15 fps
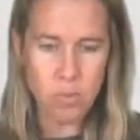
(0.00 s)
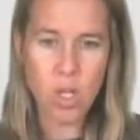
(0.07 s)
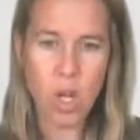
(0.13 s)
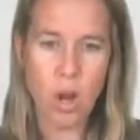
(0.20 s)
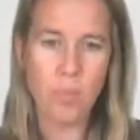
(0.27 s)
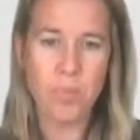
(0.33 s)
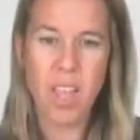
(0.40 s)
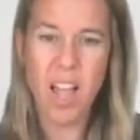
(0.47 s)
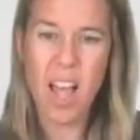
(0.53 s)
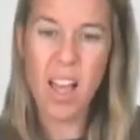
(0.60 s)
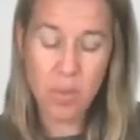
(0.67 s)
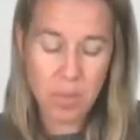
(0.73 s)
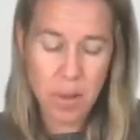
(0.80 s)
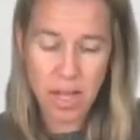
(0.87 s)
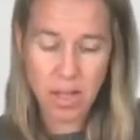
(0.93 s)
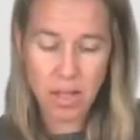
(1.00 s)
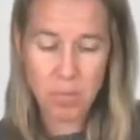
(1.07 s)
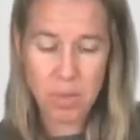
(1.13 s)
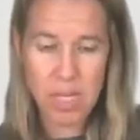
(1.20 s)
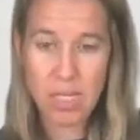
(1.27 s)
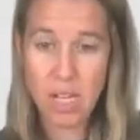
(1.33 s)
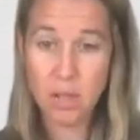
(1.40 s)
So I have a pile
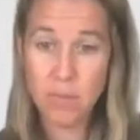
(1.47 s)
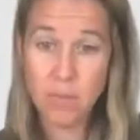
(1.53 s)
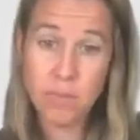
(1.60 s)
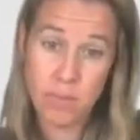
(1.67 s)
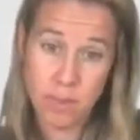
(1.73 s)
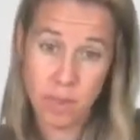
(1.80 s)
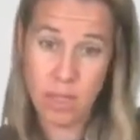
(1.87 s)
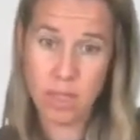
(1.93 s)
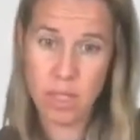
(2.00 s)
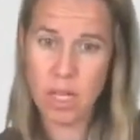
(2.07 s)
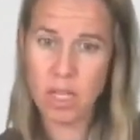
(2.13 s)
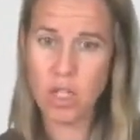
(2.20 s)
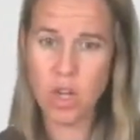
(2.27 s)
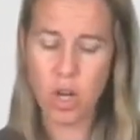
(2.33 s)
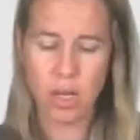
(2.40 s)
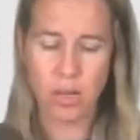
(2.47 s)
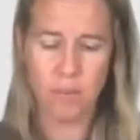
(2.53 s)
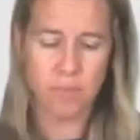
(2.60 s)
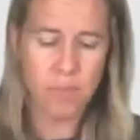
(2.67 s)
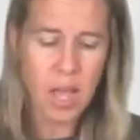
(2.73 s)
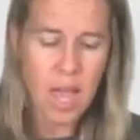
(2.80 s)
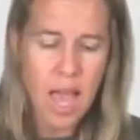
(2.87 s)
of beads here. Let's get started.